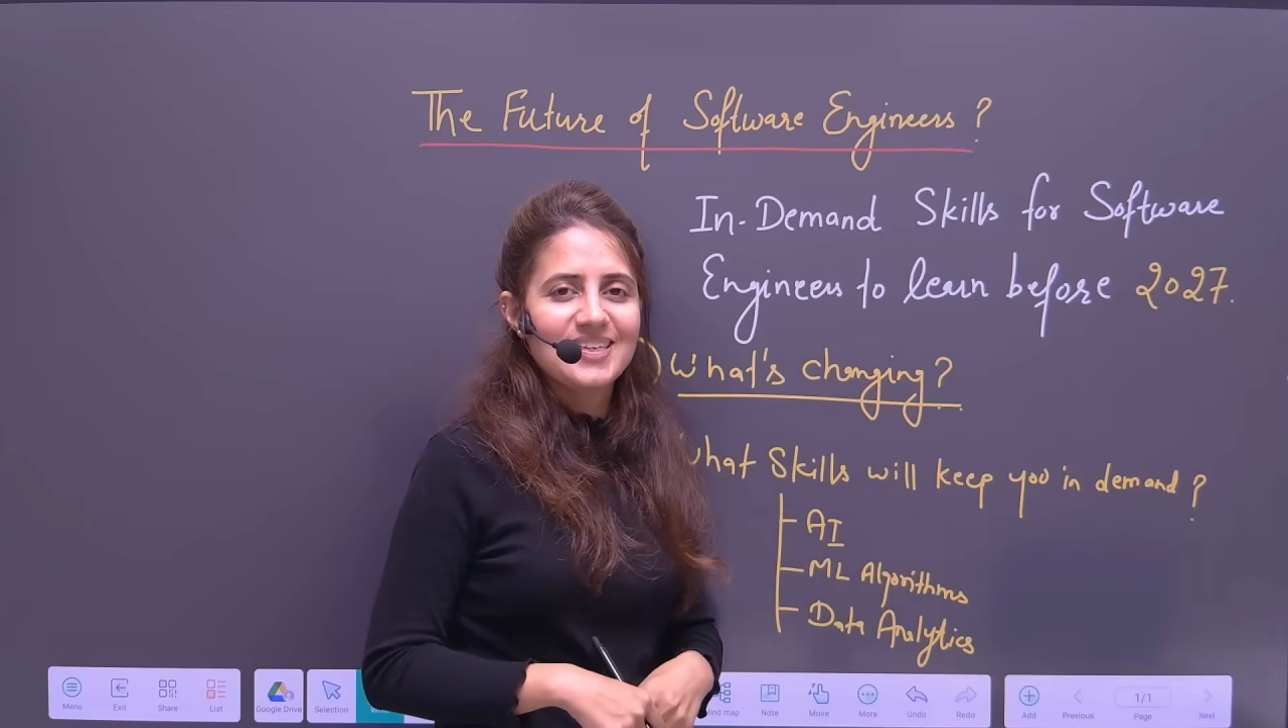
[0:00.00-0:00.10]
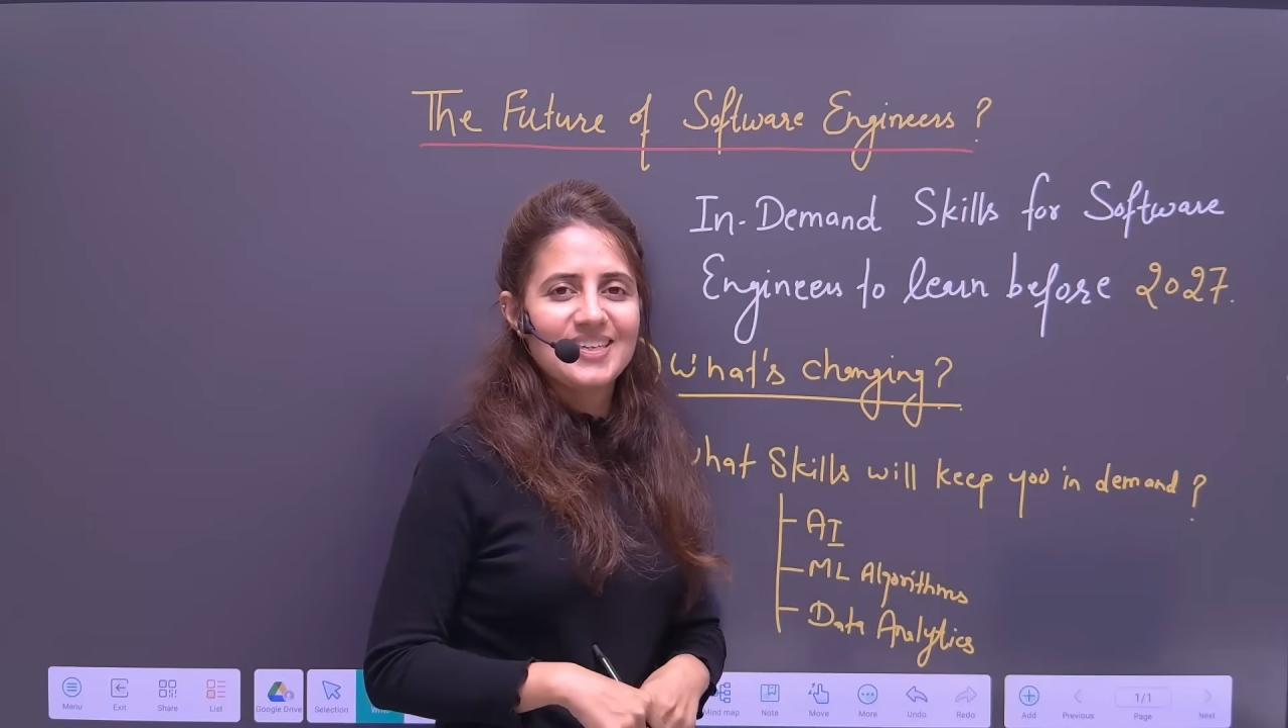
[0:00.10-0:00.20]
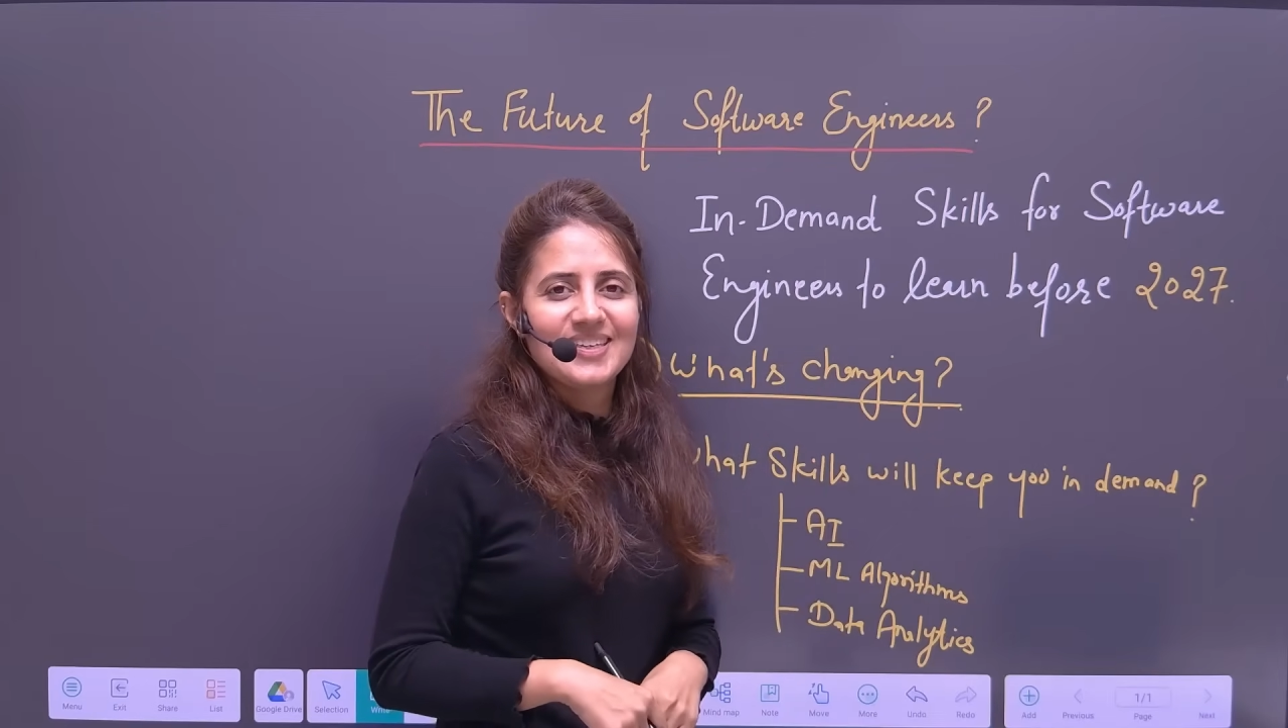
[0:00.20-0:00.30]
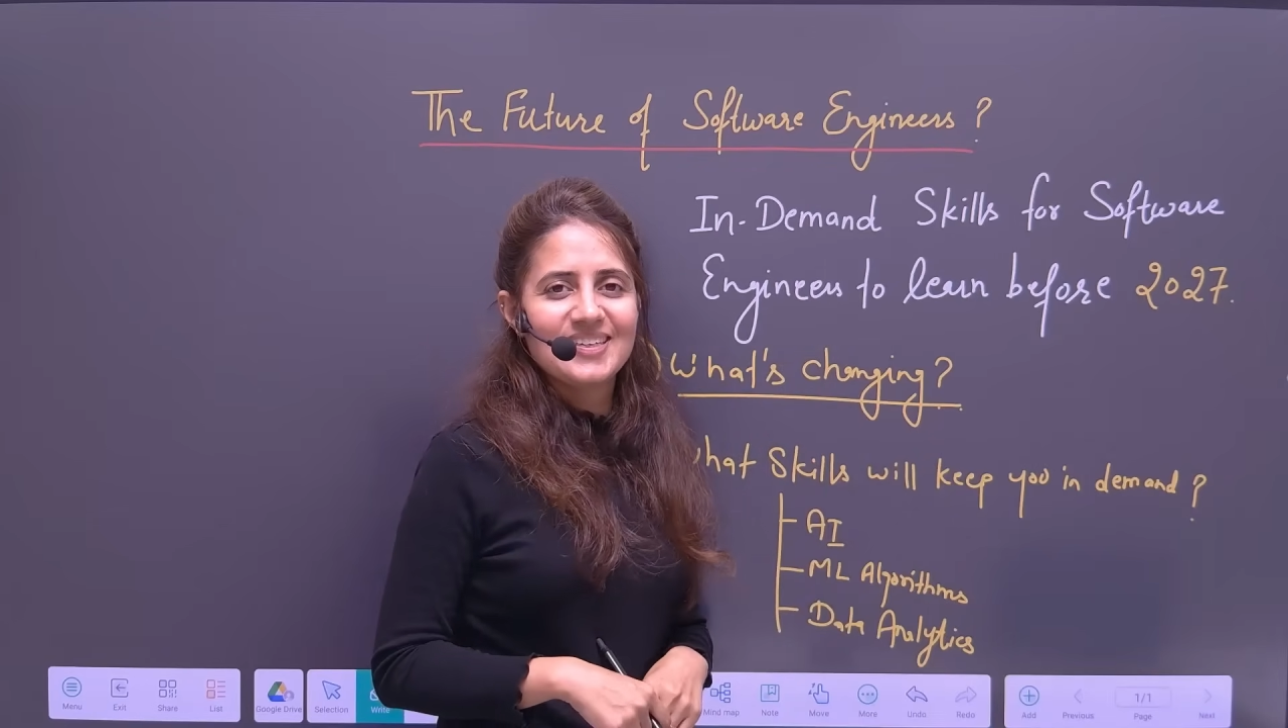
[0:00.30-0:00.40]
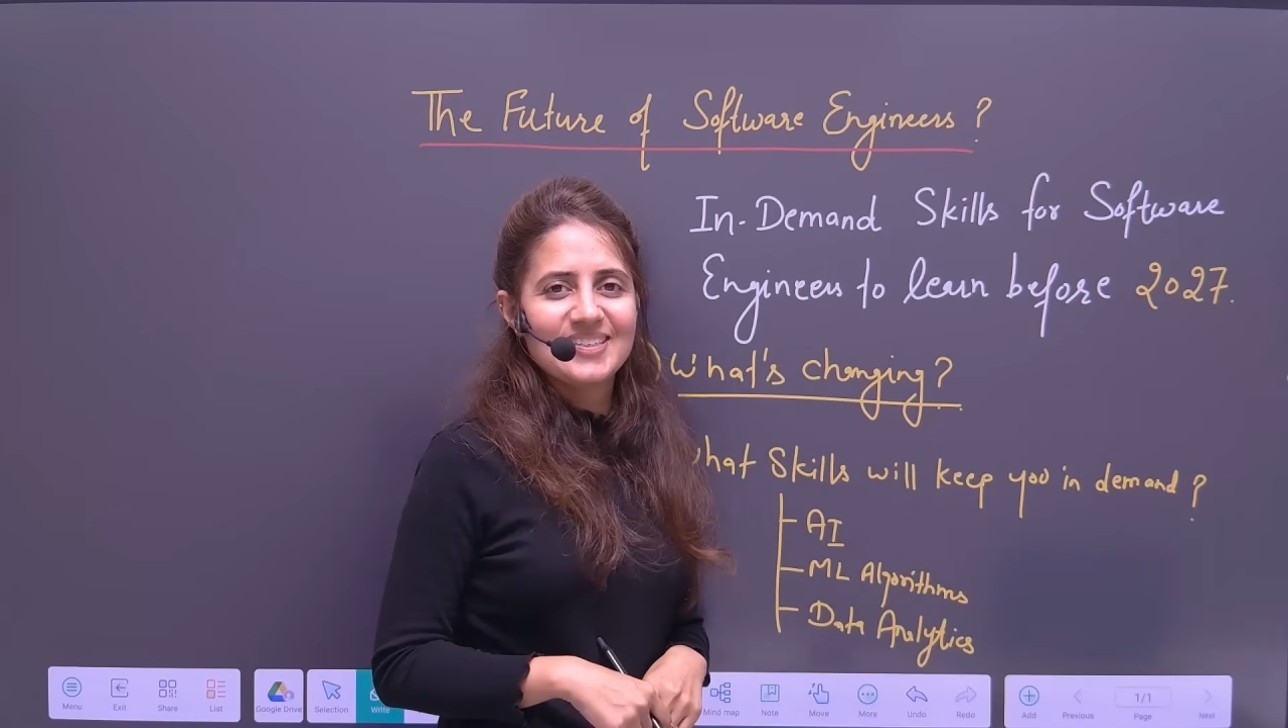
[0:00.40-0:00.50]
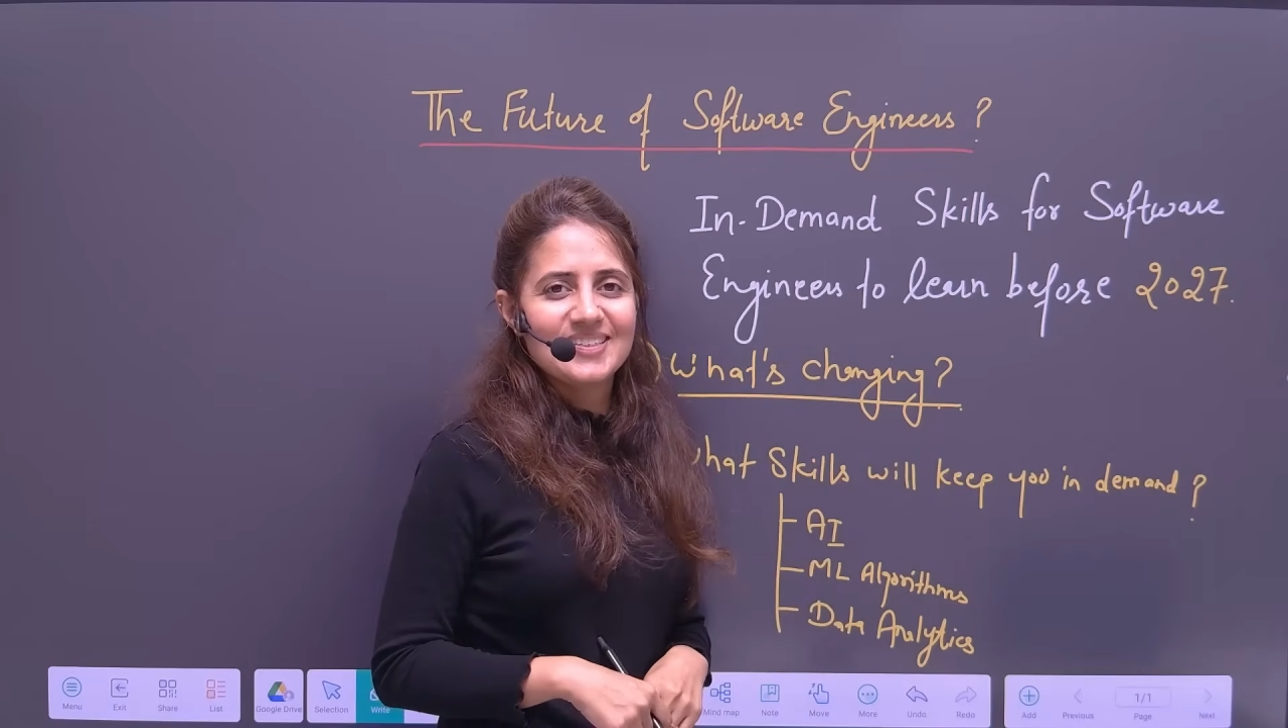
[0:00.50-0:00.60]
Take care.